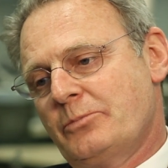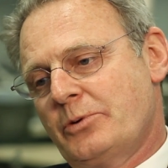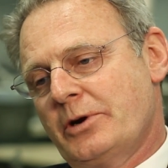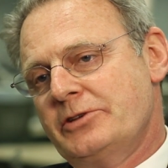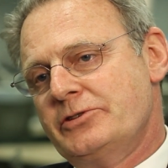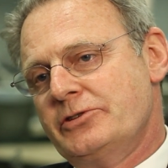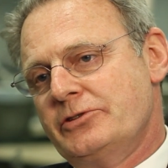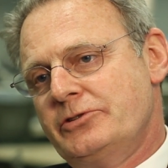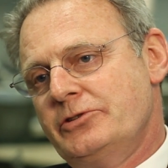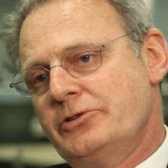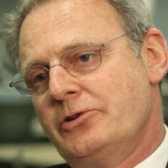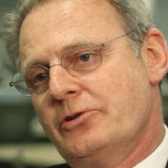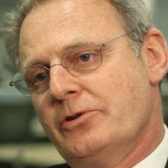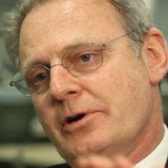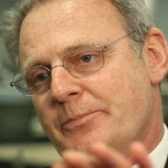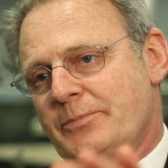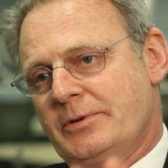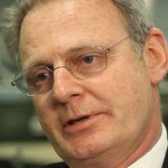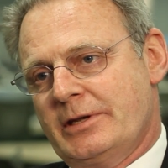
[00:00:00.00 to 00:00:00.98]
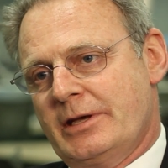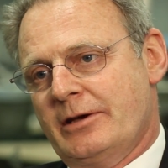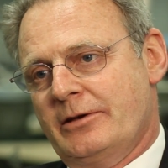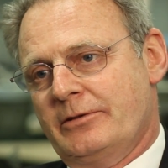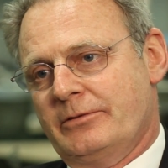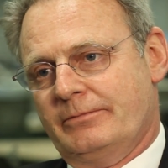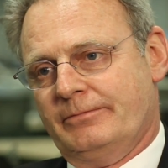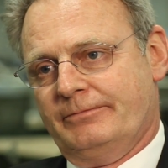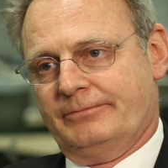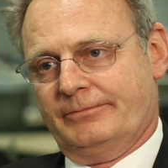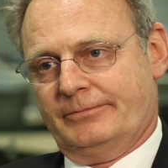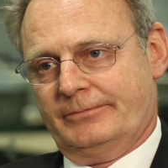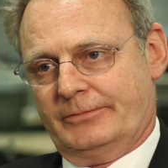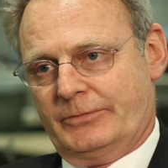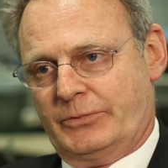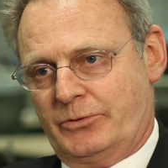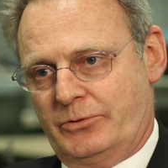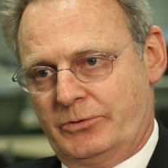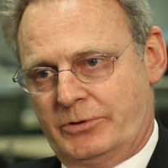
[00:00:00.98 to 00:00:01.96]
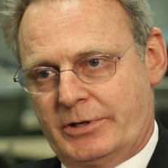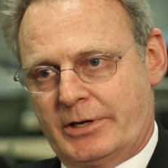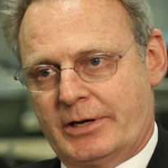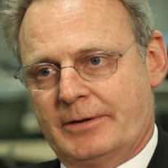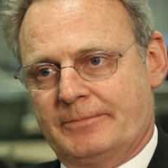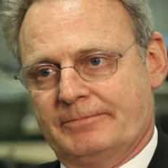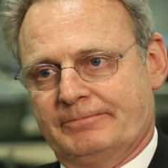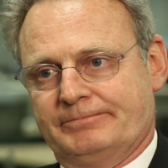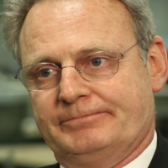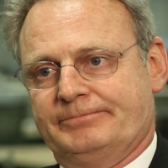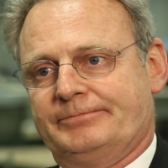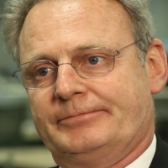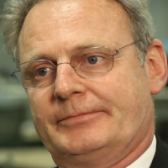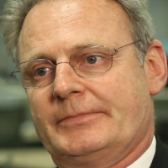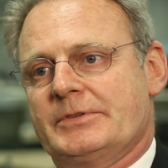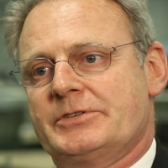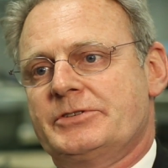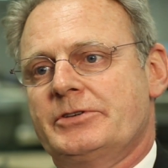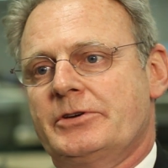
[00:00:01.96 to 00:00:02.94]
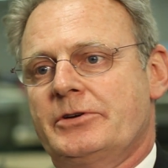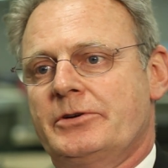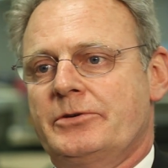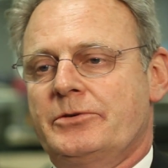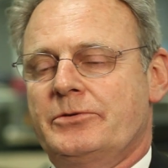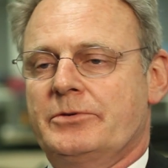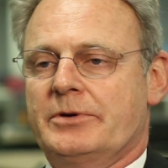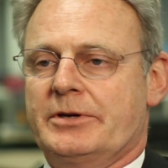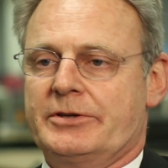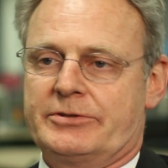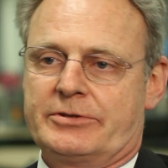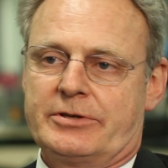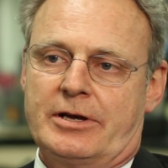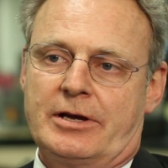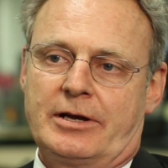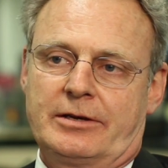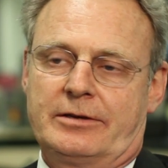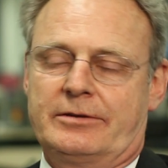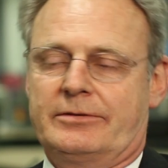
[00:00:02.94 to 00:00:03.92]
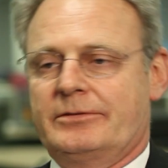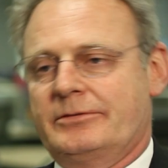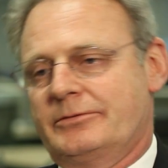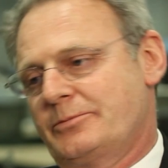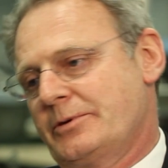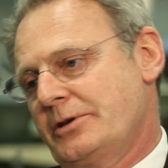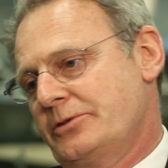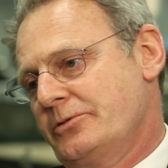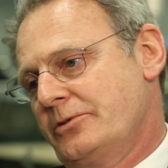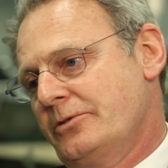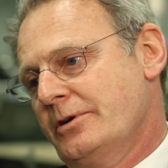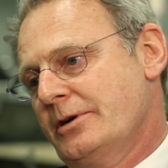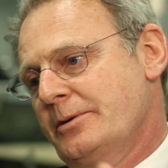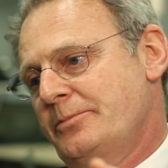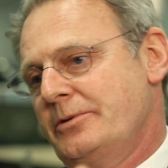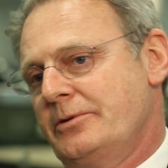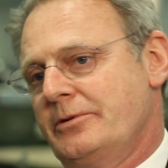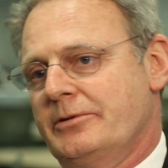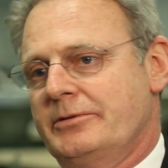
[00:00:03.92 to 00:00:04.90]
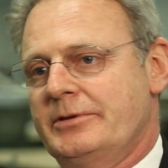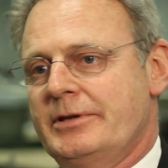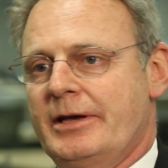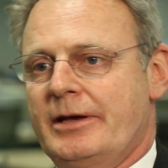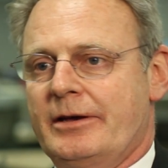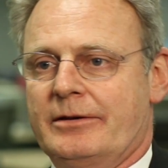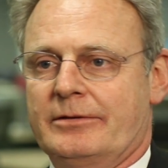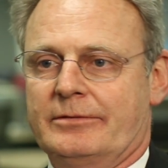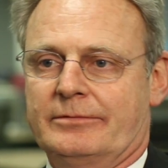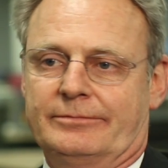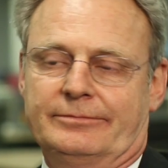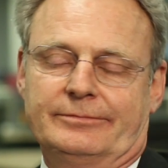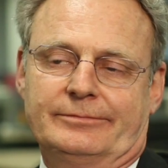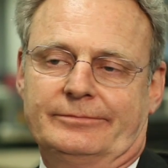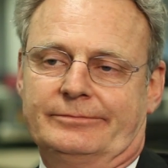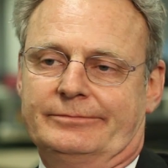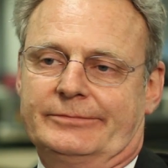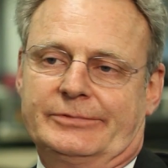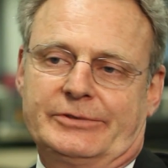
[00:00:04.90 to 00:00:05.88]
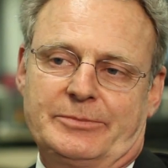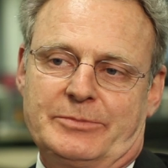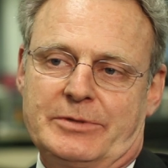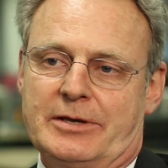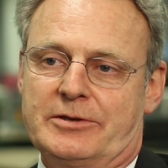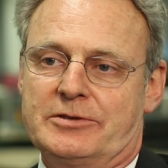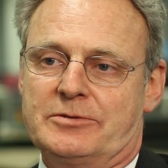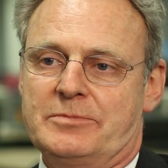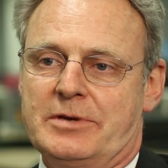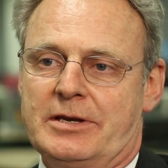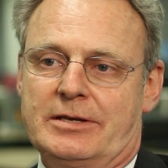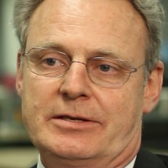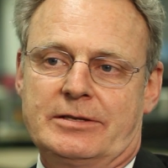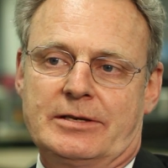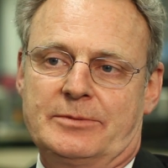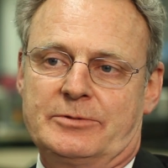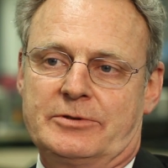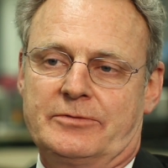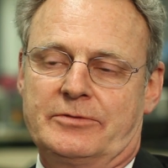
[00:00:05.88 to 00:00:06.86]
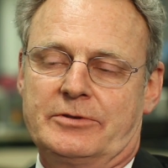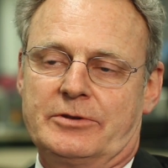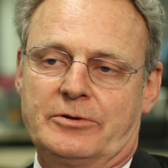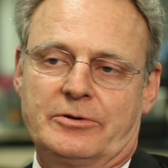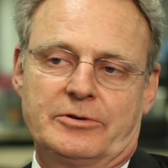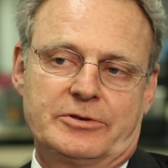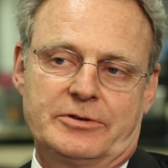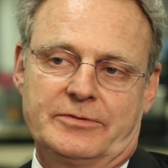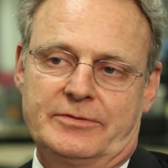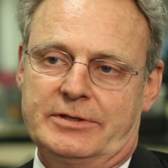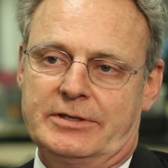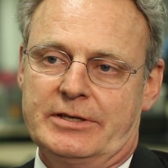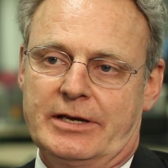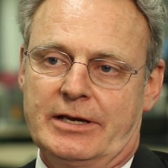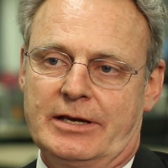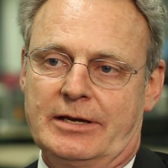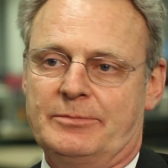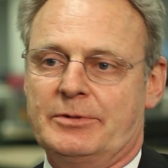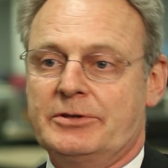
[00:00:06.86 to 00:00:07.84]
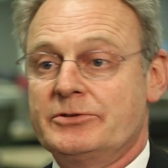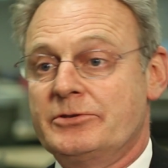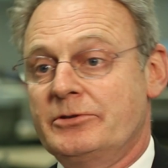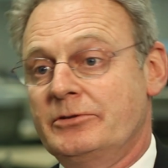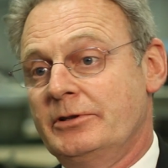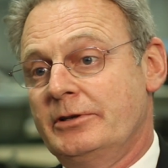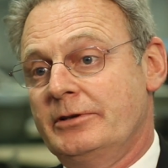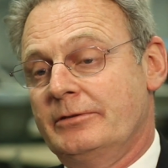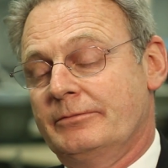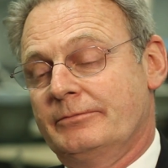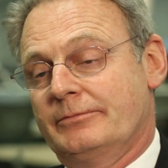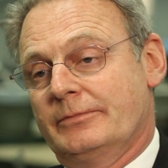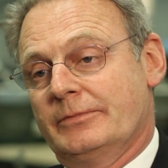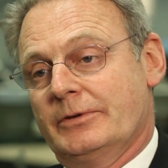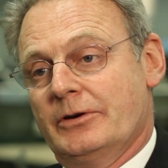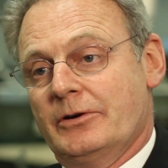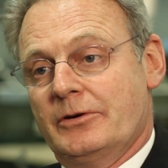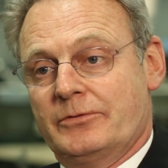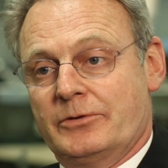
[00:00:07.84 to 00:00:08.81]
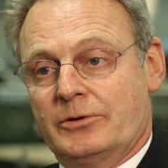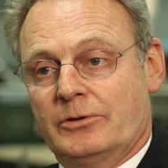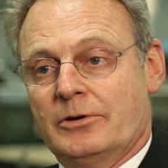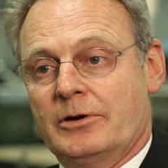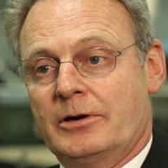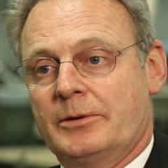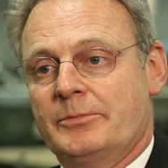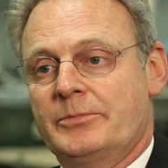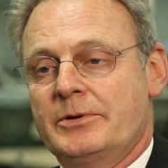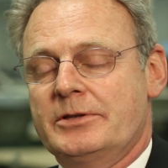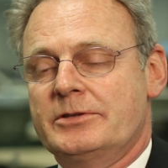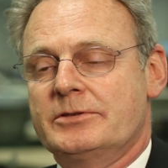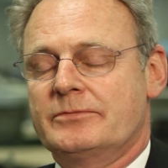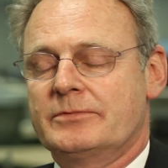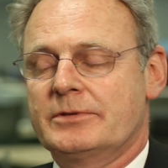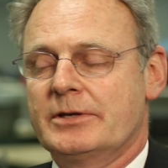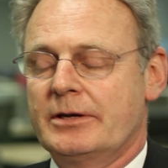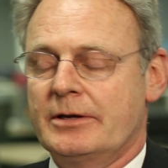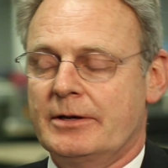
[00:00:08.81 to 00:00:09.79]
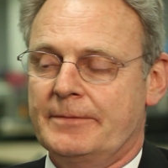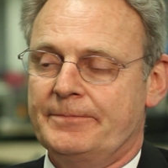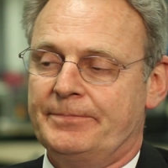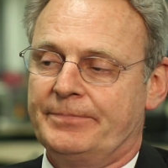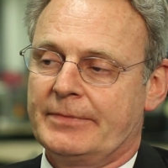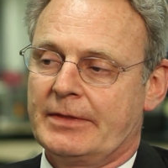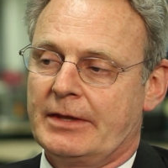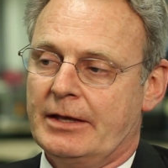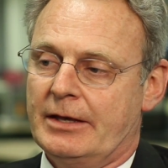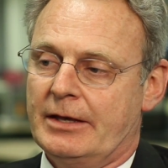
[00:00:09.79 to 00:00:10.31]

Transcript: prices do go up and down through time. So a stock price will go up, it'll go down, sometimes many times over the course of a day, but certainly over longer periods of time.